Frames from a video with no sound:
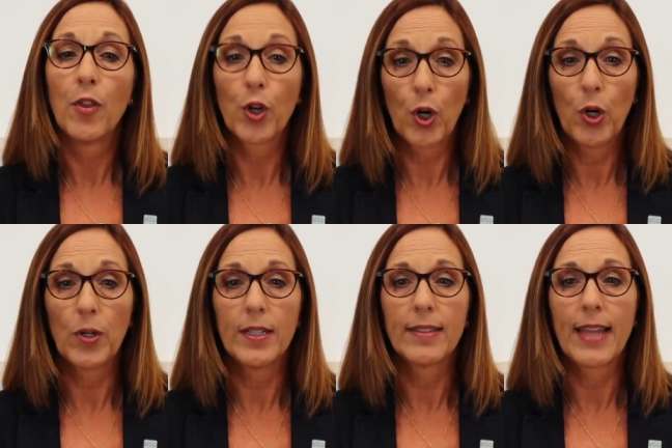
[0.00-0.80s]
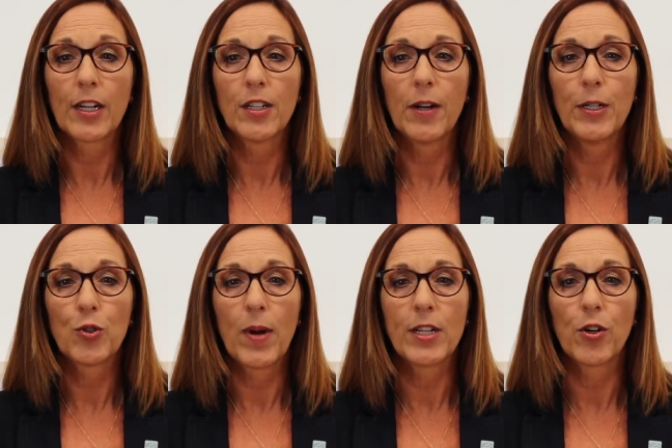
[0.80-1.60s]
The current Secretary
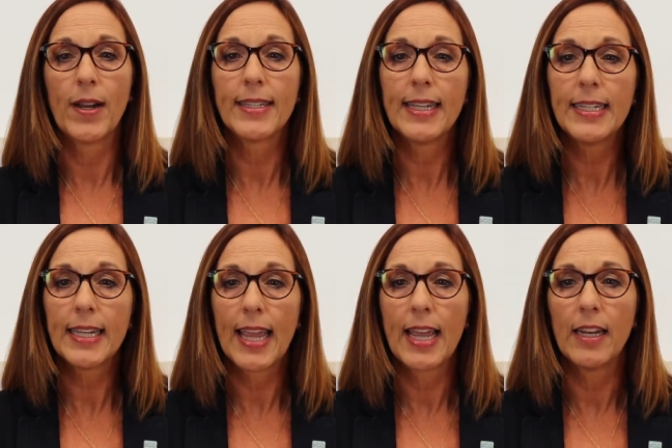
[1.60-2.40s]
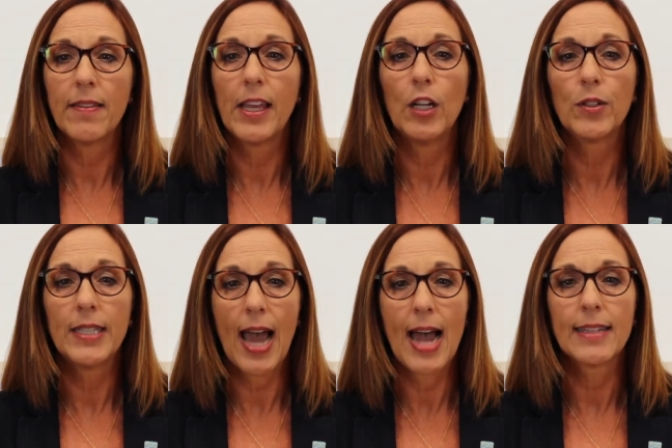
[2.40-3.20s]
Treasurer has indicated that
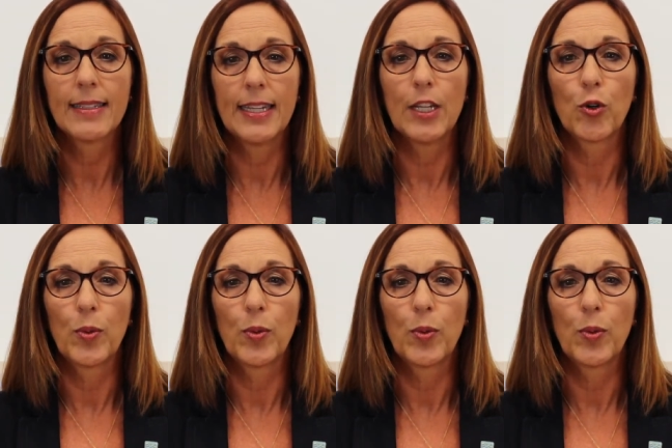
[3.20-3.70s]
he'll not seek